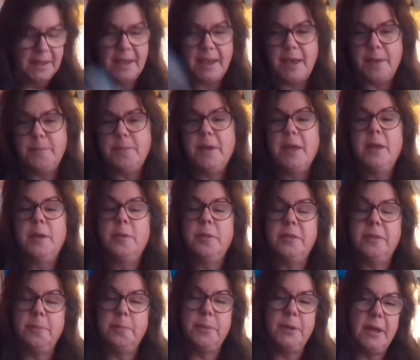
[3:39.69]

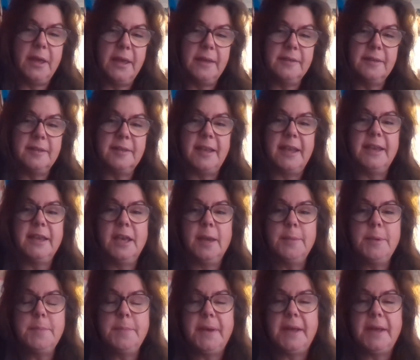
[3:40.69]
But as I say, coming